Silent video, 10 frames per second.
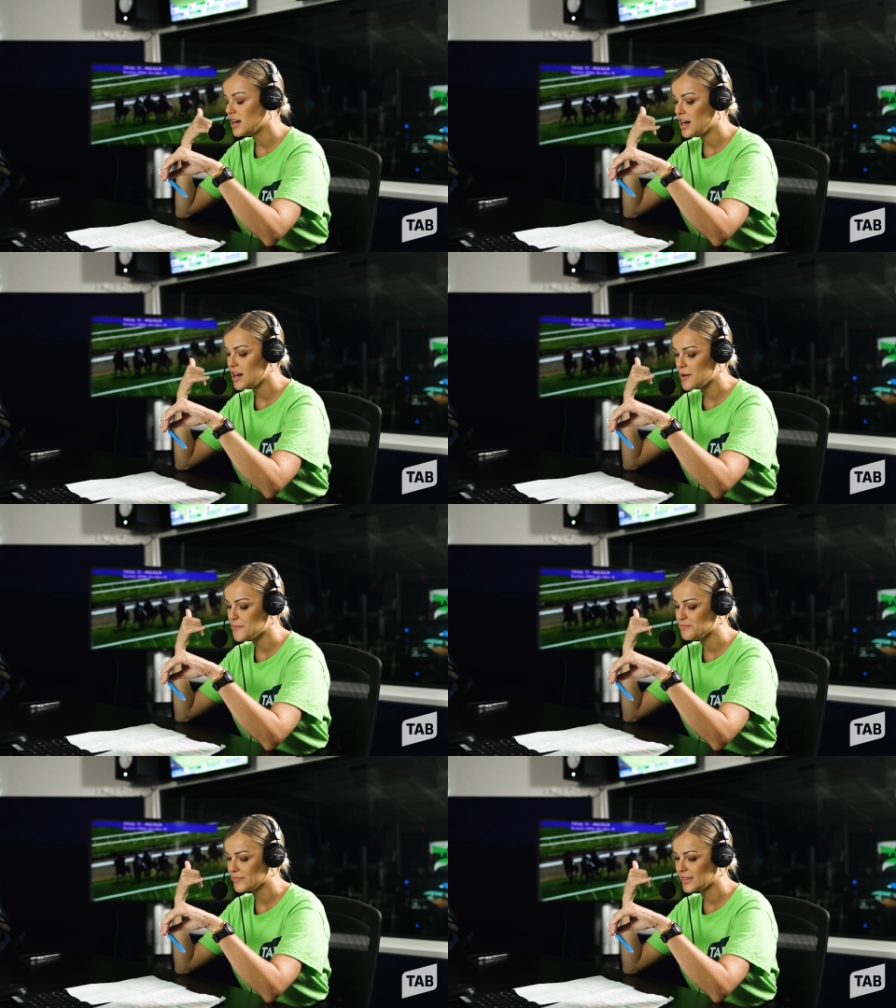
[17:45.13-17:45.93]

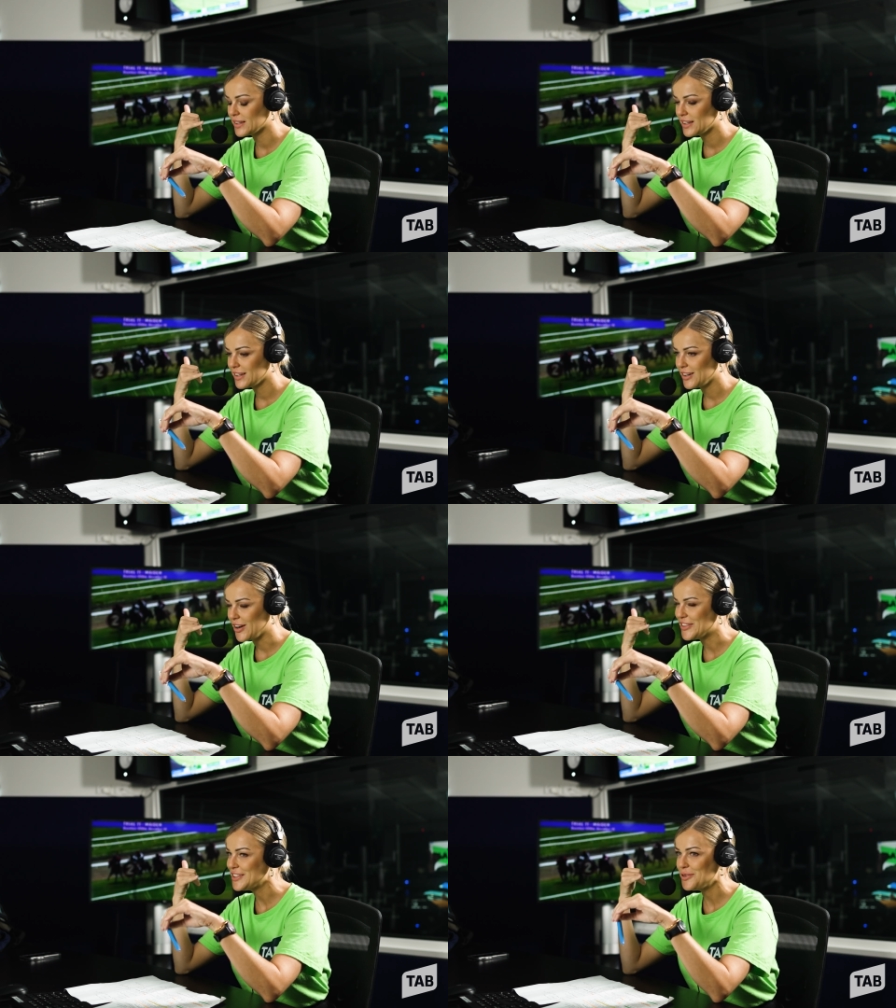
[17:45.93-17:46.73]

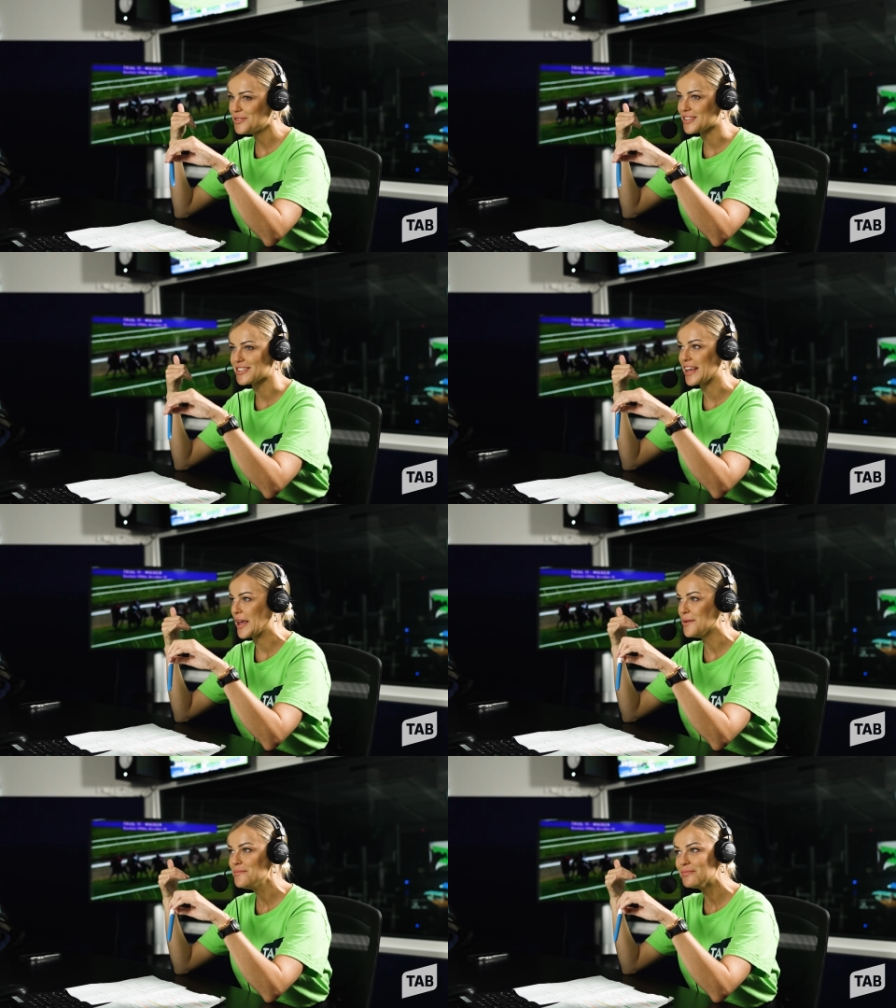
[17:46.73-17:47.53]
I think there was a scam.